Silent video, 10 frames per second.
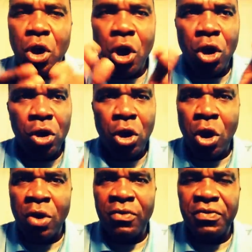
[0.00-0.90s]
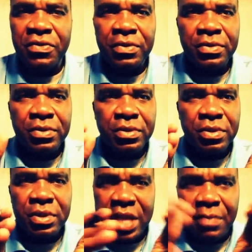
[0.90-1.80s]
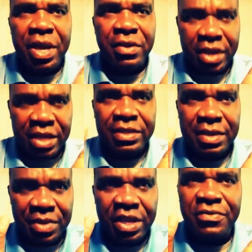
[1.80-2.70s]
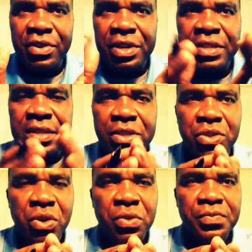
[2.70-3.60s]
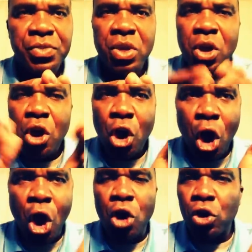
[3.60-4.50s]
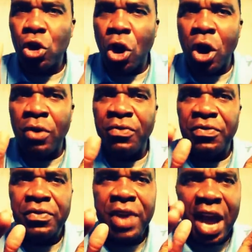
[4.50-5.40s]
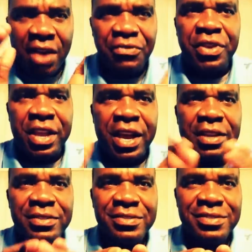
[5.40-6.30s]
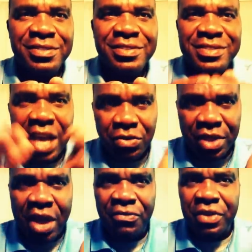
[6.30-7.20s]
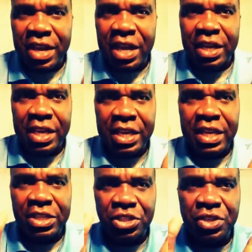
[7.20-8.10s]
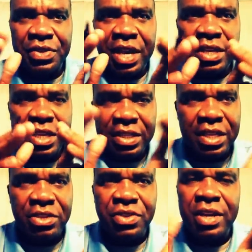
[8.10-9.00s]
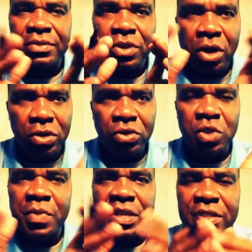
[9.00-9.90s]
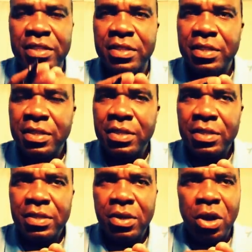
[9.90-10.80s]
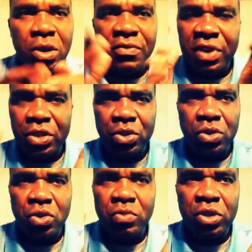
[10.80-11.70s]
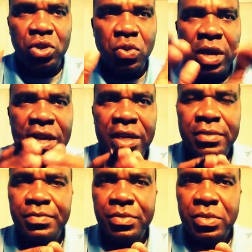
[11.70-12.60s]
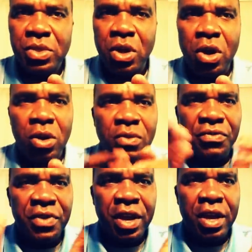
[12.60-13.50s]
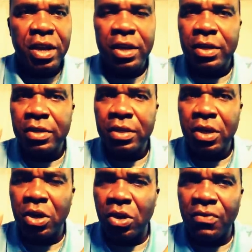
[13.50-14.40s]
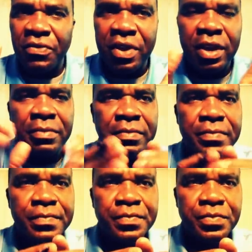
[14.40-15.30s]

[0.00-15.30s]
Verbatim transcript: all of the Americas. I mean, I've already said so. All of Africa, South Africa, Kenya, Nigeria, etc., all those places, all of Lesotho, Botswana, all of uh, all of um,